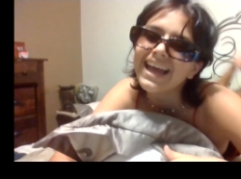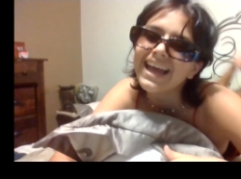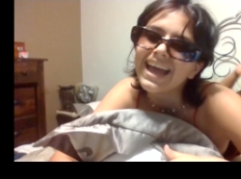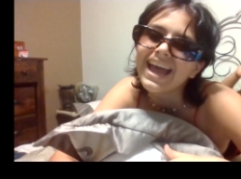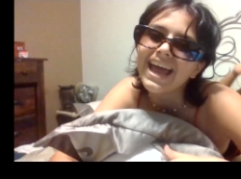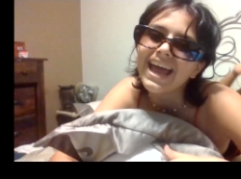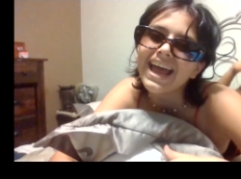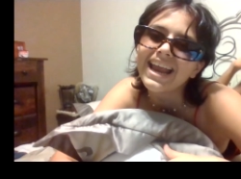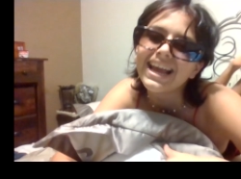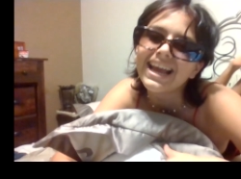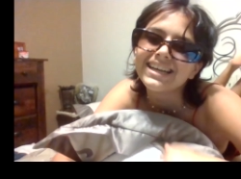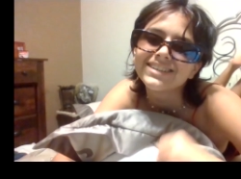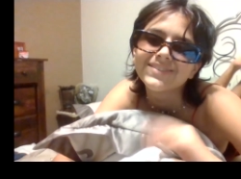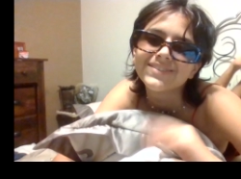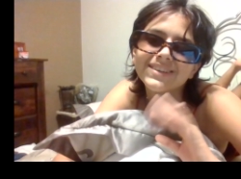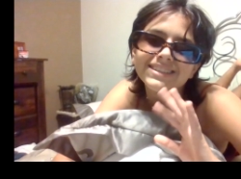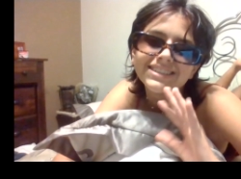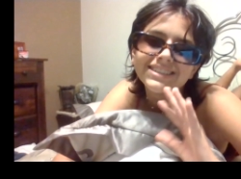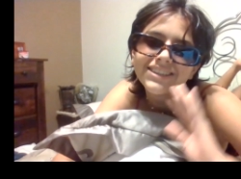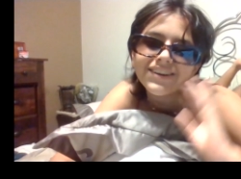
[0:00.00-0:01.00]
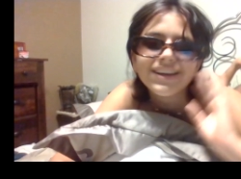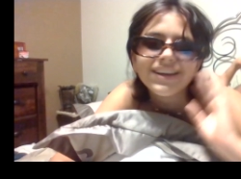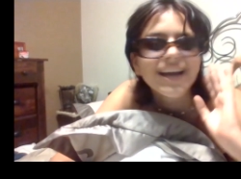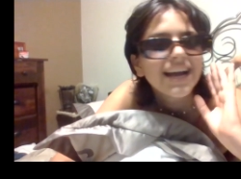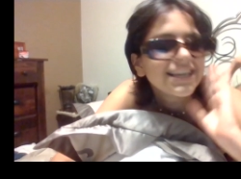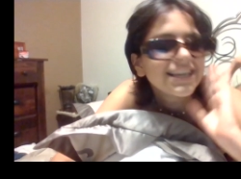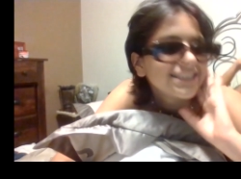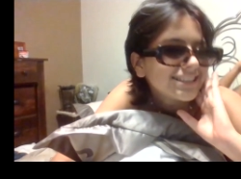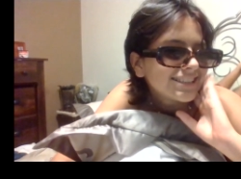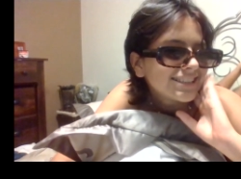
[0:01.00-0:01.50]
And I just want to show you
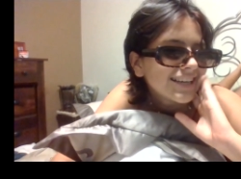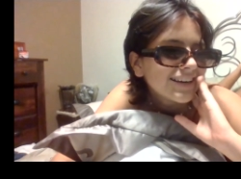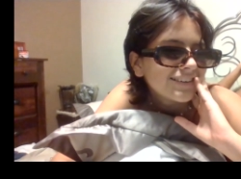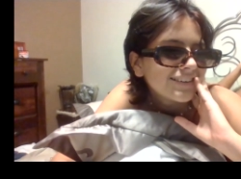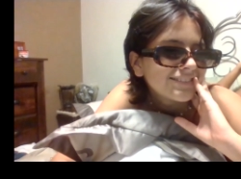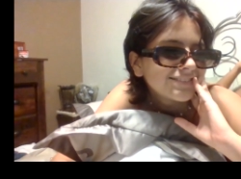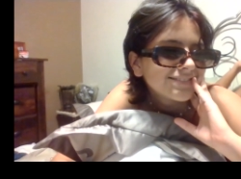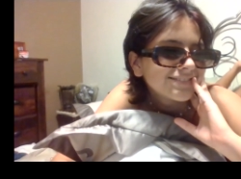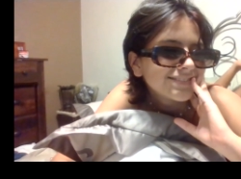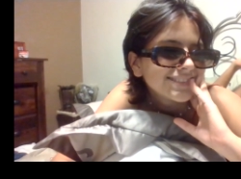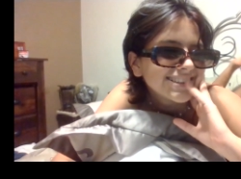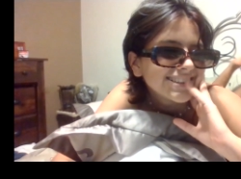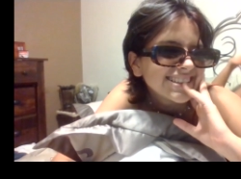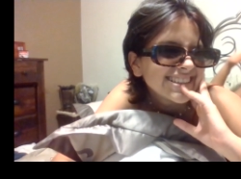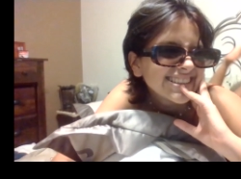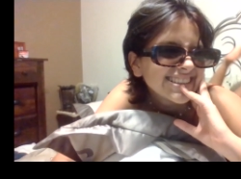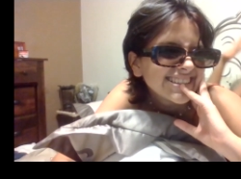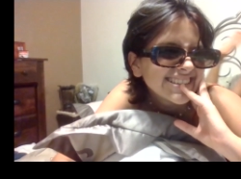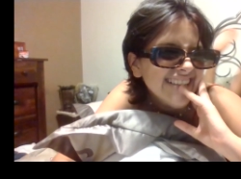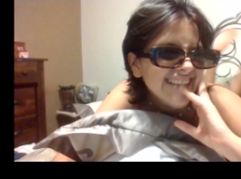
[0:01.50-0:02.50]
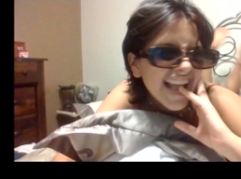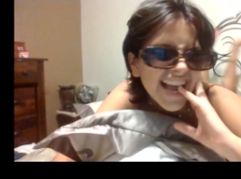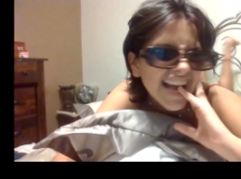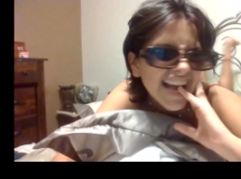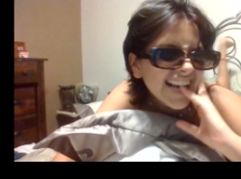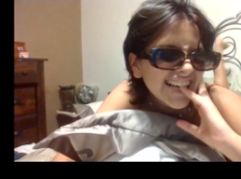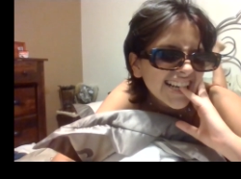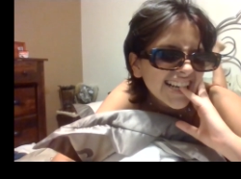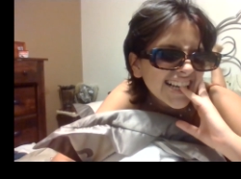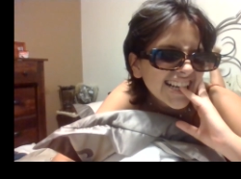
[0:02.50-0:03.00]
guys, so
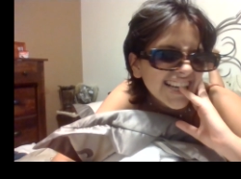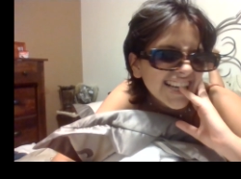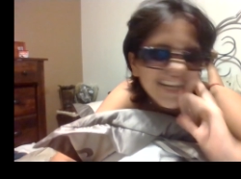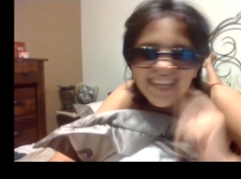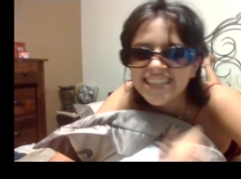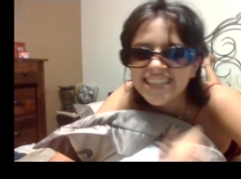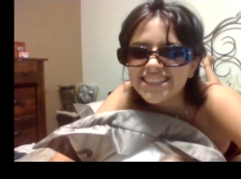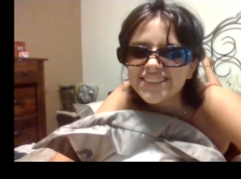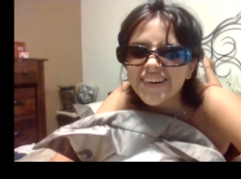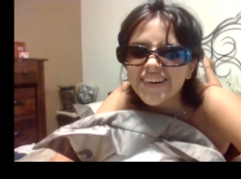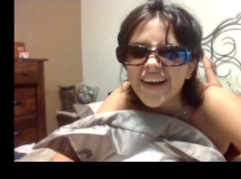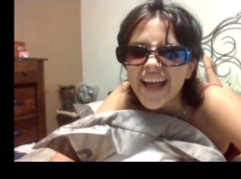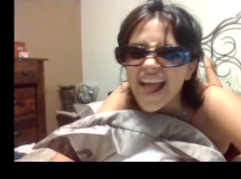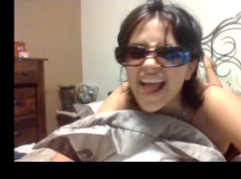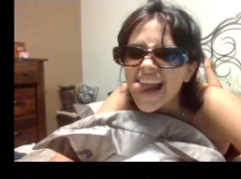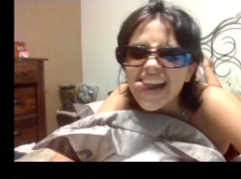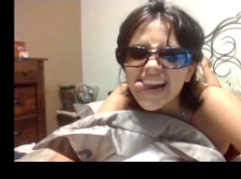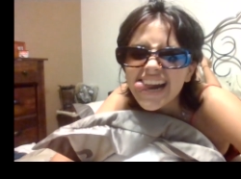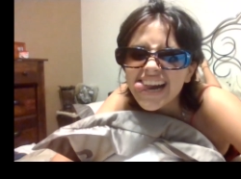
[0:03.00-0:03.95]
enjoy.